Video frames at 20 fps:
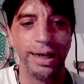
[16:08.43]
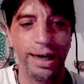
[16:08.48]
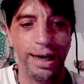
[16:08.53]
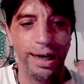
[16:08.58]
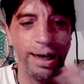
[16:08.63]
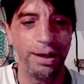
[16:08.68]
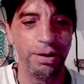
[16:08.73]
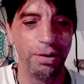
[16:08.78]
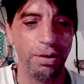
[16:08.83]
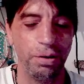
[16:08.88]

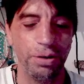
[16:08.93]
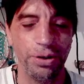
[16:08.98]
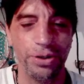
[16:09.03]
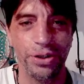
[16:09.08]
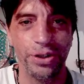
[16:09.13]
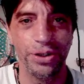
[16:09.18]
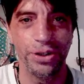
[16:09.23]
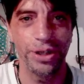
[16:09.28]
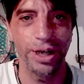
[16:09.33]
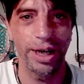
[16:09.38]
I know it's
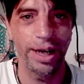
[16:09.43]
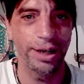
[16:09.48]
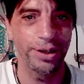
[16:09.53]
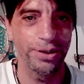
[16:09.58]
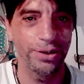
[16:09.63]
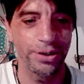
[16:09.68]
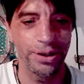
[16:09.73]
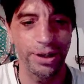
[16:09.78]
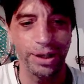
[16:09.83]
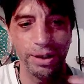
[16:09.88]

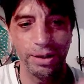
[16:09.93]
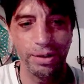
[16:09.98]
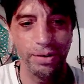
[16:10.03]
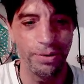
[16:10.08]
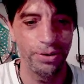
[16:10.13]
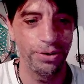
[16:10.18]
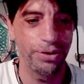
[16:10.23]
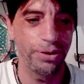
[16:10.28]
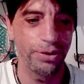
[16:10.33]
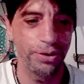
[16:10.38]
intense, I know
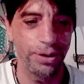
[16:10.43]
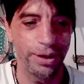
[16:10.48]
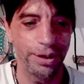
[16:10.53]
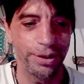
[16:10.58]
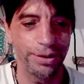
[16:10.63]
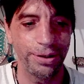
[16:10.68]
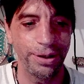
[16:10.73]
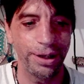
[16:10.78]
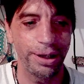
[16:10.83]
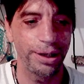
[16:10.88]
it's a lot of
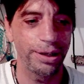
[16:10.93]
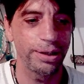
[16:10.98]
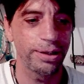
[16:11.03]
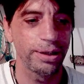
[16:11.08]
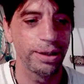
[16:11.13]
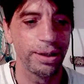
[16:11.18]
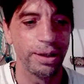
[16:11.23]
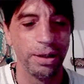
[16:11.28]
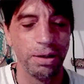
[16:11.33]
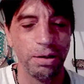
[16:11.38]
things,
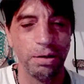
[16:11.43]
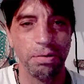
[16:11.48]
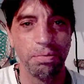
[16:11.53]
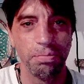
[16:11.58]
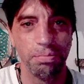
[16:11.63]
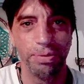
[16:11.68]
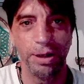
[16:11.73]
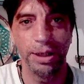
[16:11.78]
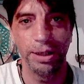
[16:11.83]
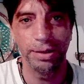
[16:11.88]

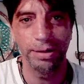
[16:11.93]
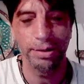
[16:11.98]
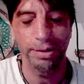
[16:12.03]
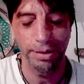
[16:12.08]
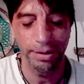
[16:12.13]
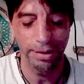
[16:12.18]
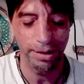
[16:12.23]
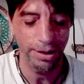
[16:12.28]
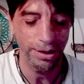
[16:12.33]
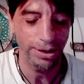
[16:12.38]
but
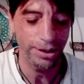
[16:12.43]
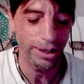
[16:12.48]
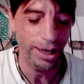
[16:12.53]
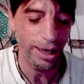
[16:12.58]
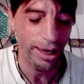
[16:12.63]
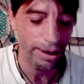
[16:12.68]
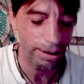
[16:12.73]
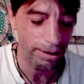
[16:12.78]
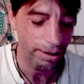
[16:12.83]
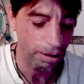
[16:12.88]

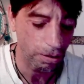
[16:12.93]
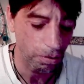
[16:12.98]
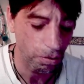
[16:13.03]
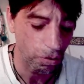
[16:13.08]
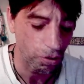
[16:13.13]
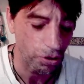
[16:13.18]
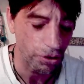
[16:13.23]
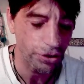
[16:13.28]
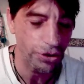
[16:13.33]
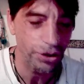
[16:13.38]
stay in a
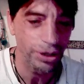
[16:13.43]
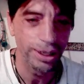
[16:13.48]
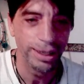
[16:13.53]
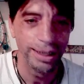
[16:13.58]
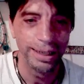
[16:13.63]
course.